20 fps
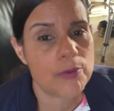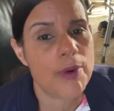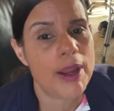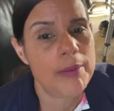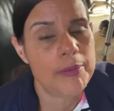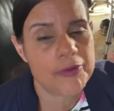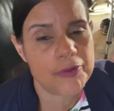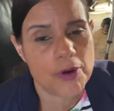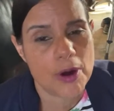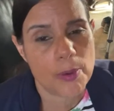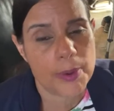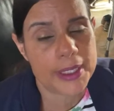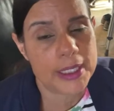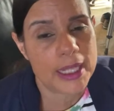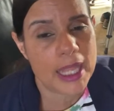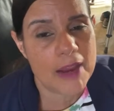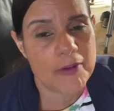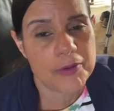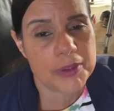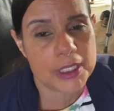right before I went
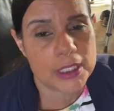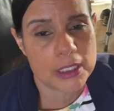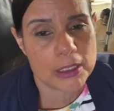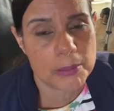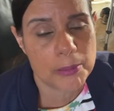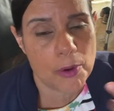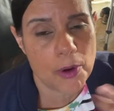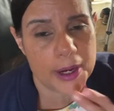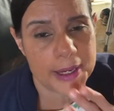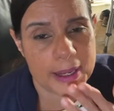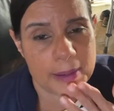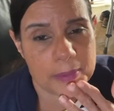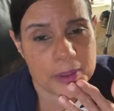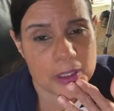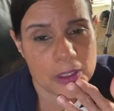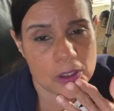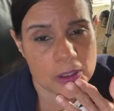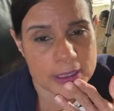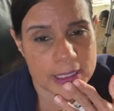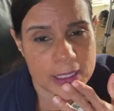live with the little boy. I'm going
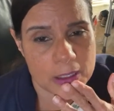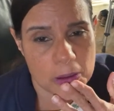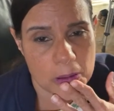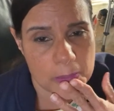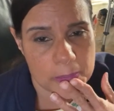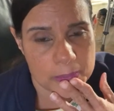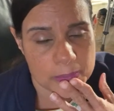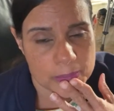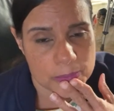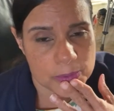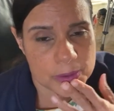to look that up.